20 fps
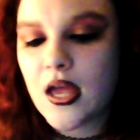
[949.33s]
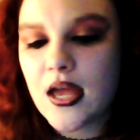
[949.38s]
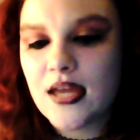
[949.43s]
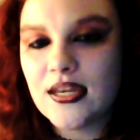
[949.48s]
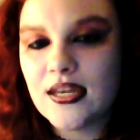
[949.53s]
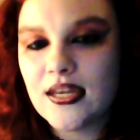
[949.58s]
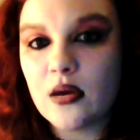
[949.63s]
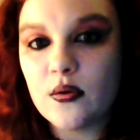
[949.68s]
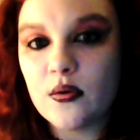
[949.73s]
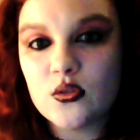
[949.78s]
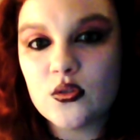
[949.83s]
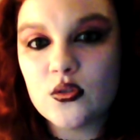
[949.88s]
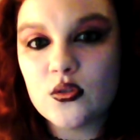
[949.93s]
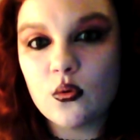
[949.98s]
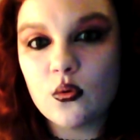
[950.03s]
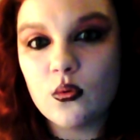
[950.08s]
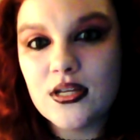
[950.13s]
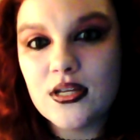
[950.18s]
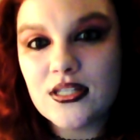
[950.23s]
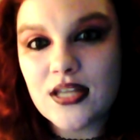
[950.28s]
Now, it's
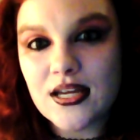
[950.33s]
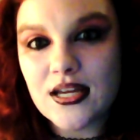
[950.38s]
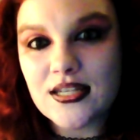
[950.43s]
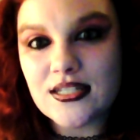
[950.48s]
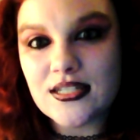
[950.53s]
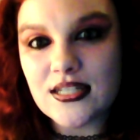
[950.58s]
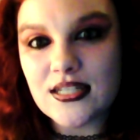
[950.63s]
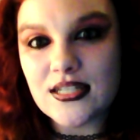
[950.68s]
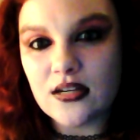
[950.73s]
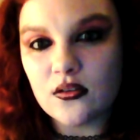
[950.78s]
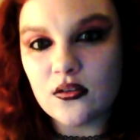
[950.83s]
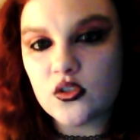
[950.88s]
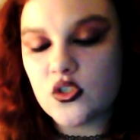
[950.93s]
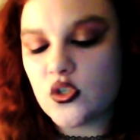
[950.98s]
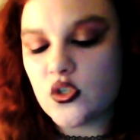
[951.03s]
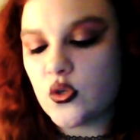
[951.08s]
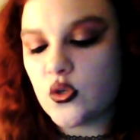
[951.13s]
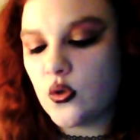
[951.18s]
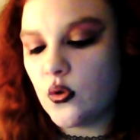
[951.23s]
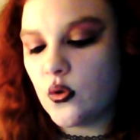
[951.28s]
always ideal
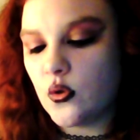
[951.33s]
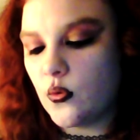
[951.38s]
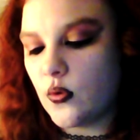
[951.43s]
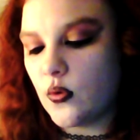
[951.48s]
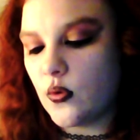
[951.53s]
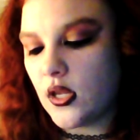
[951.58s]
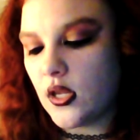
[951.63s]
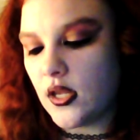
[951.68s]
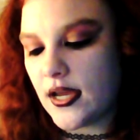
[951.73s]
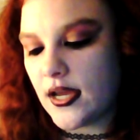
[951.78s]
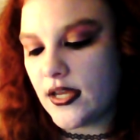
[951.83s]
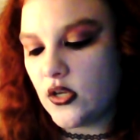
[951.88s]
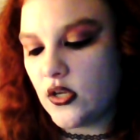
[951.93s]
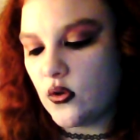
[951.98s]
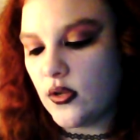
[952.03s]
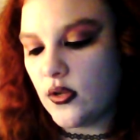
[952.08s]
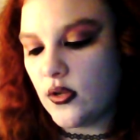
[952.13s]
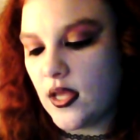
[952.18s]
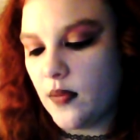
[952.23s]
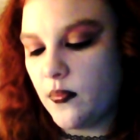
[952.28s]
to line your
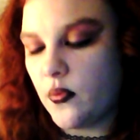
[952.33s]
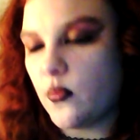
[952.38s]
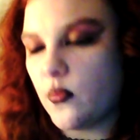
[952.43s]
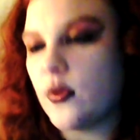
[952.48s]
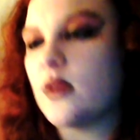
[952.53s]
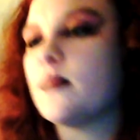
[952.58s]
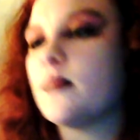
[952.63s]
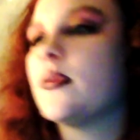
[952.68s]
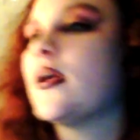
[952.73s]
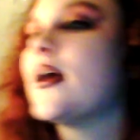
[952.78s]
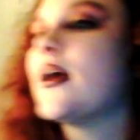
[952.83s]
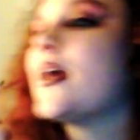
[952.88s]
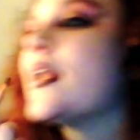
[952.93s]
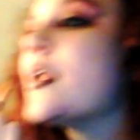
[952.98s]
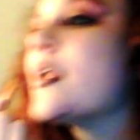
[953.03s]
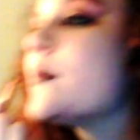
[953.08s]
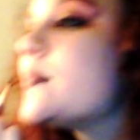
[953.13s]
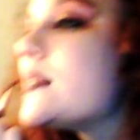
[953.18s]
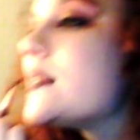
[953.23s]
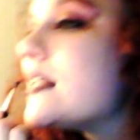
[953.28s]
lip when applying
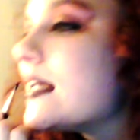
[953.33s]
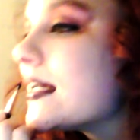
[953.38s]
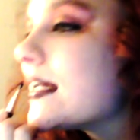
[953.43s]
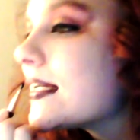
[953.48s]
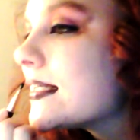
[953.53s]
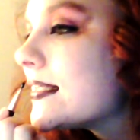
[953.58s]
lipsticks